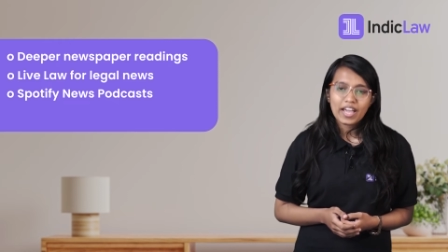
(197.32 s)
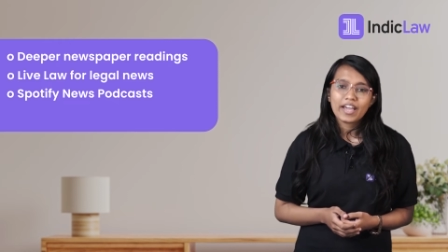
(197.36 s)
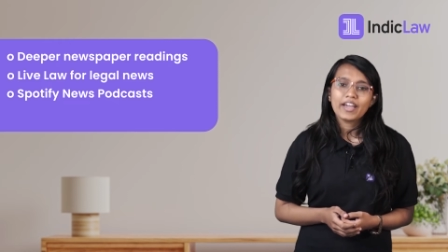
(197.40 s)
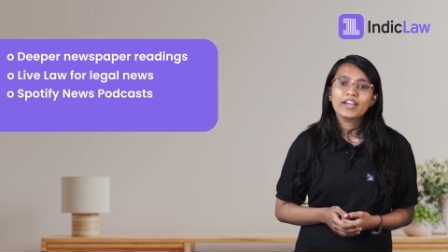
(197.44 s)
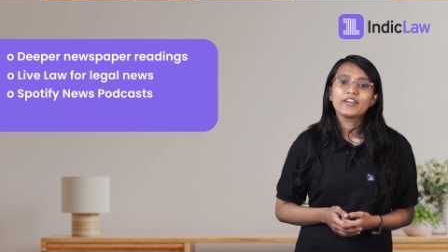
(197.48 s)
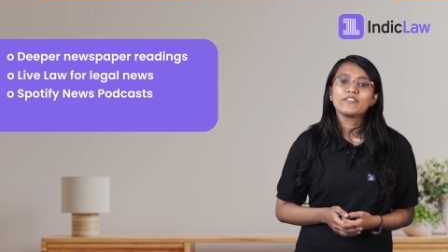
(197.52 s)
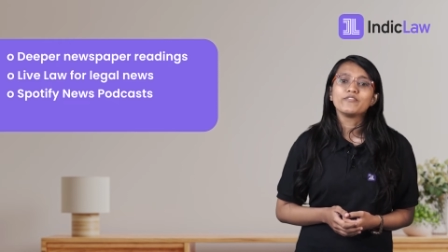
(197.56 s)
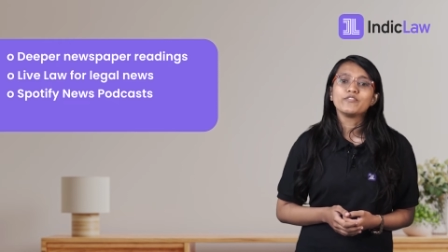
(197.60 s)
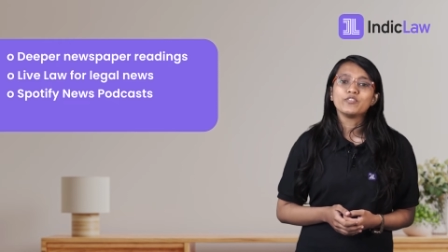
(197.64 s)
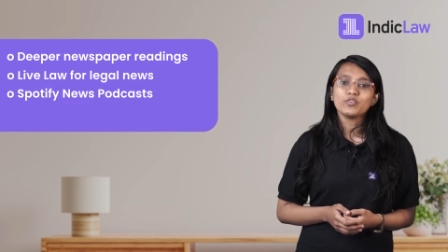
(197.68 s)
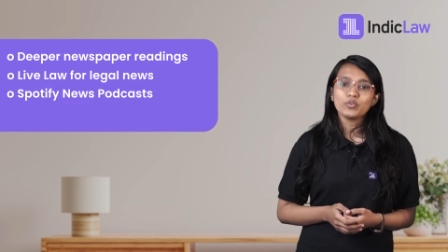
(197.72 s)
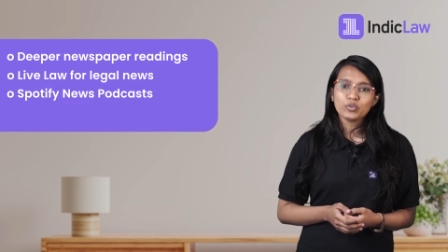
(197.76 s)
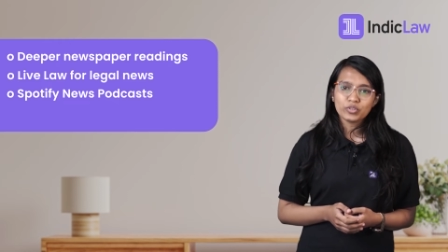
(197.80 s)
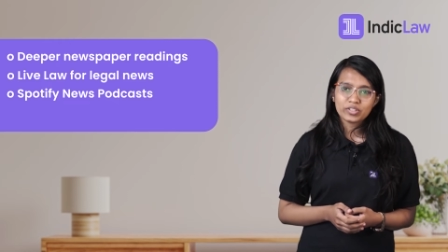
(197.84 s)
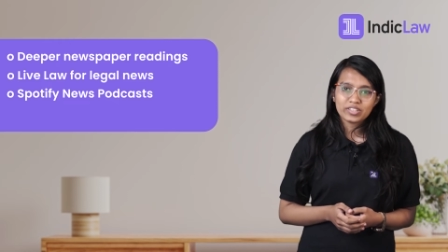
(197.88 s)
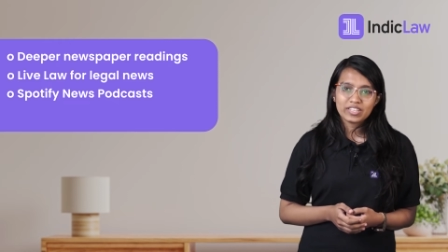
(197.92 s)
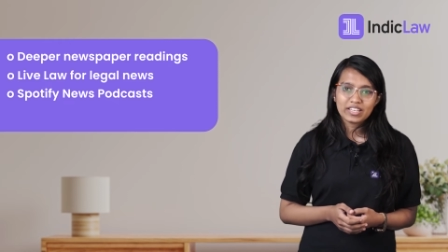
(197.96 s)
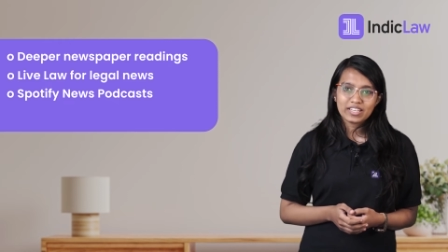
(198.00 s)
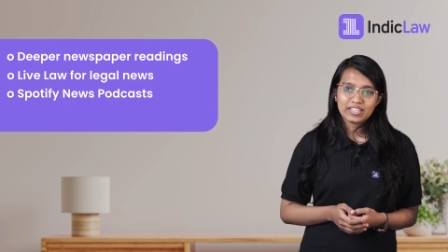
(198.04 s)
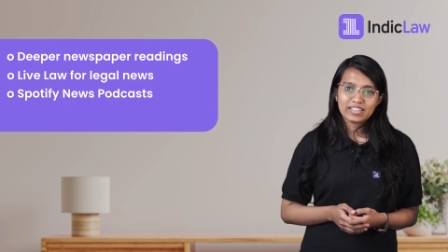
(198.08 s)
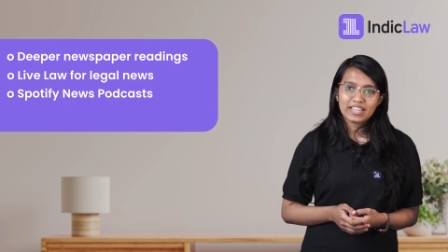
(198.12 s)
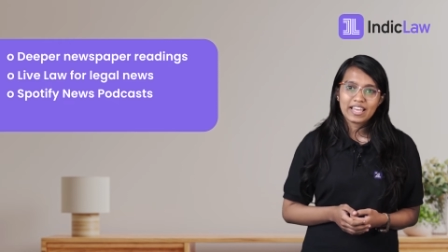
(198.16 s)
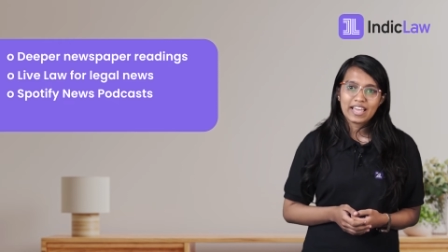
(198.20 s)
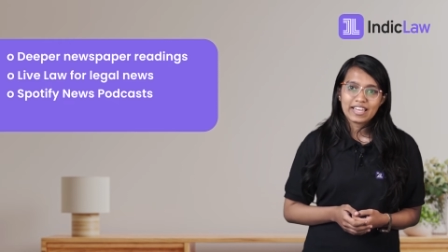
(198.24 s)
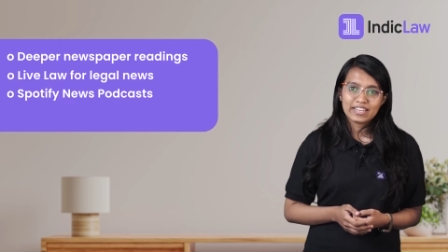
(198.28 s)
If you
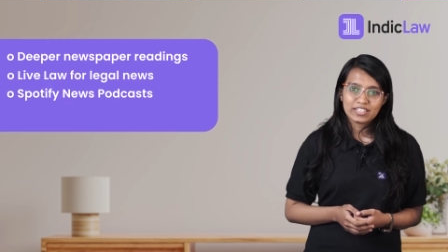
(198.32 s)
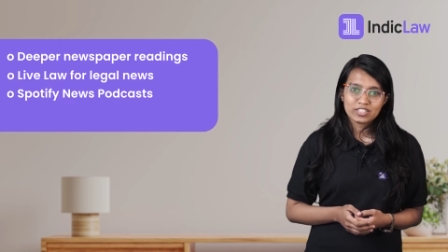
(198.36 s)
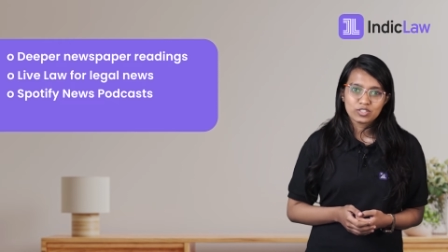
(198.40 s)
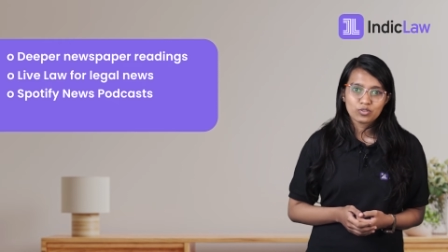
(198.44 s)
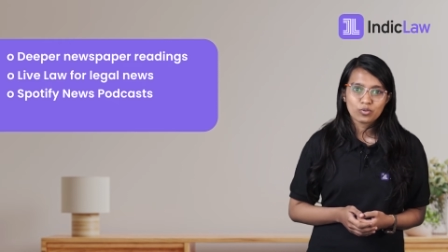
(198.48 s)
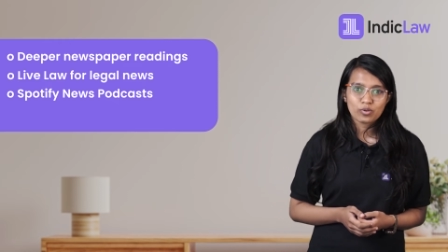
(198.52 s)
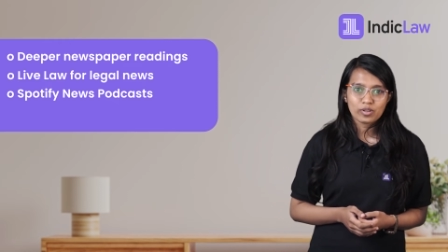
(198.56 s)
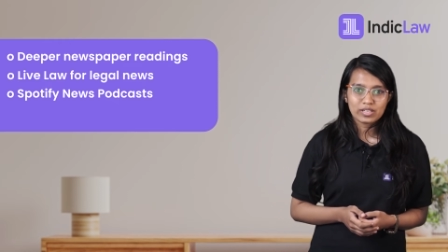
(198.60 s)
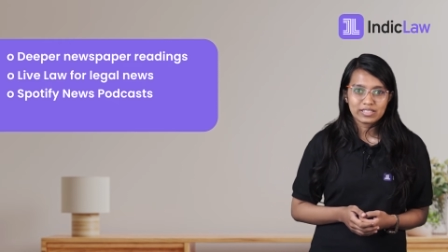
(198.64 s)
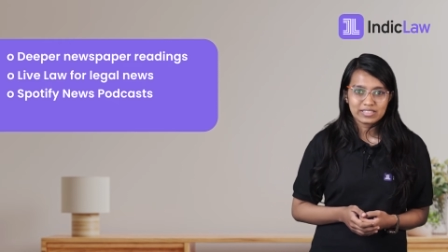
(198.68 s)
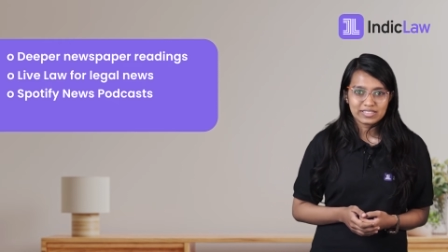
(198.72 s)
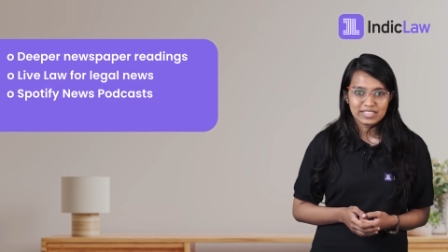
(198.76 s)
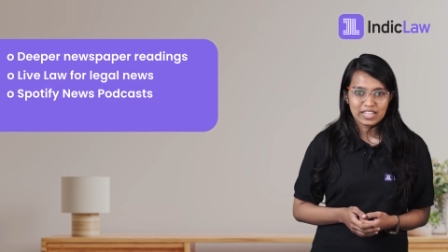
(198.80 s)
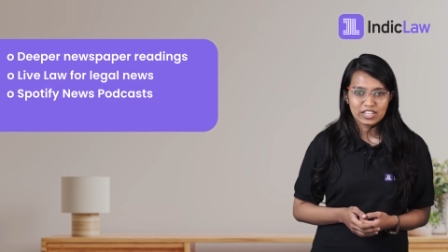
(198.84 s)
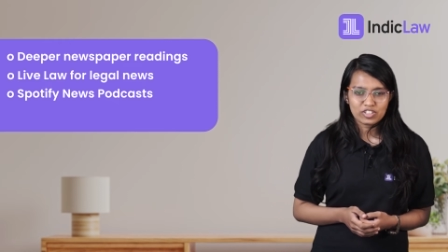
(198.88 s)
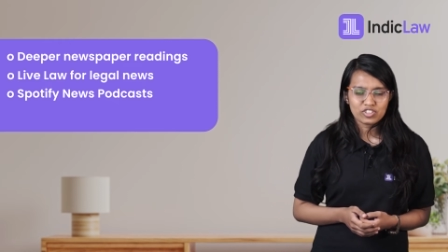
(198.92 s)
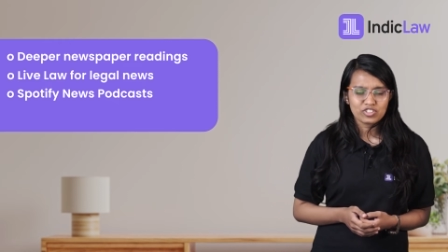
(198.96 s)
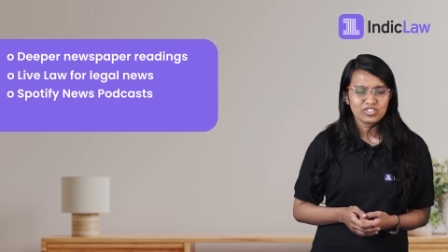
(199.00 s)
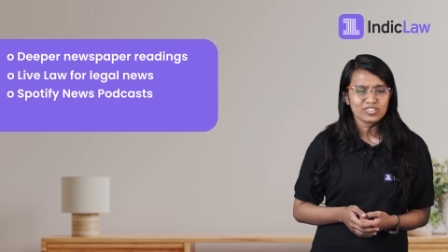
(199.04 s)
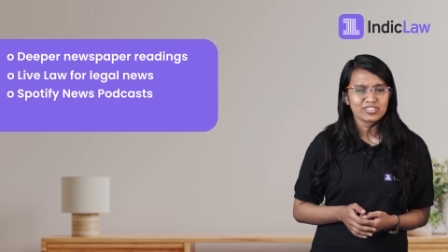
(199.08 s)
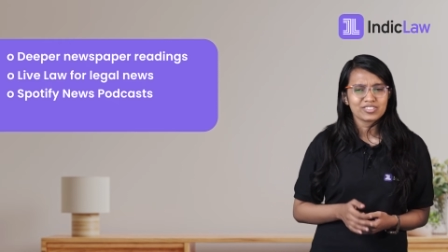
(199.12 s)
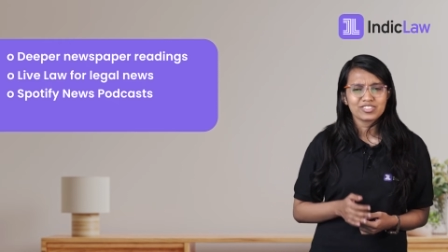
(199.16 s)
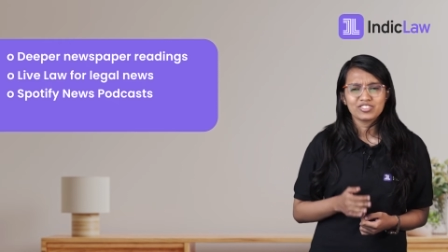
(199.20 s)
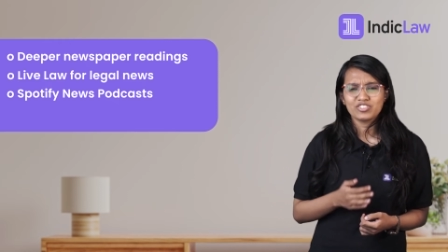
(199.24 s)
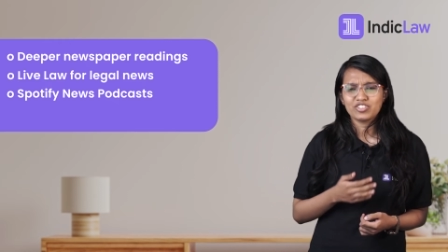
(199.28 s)
think the editorial section
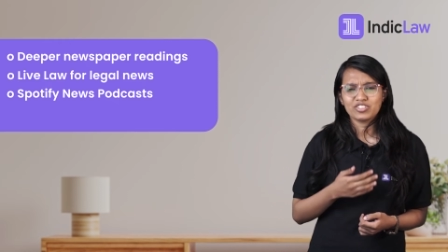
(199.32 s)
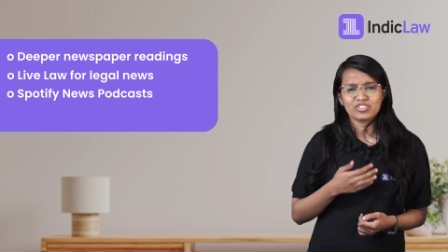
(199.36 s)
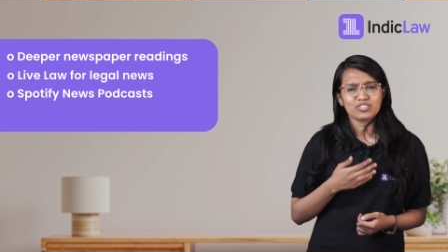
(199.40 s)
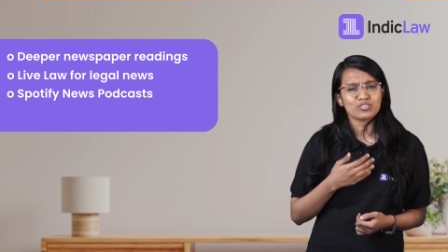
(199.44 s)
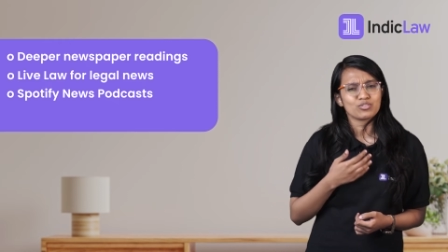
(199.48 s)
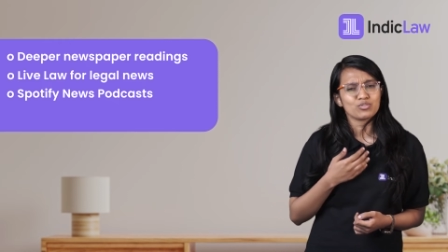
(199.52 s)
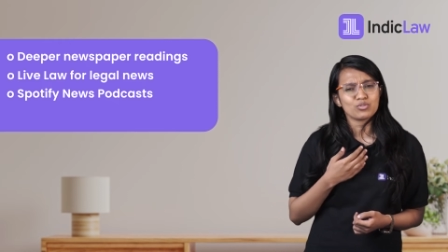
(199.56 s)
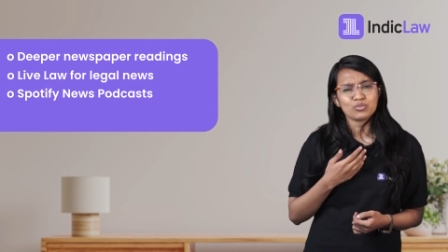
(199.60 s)
is just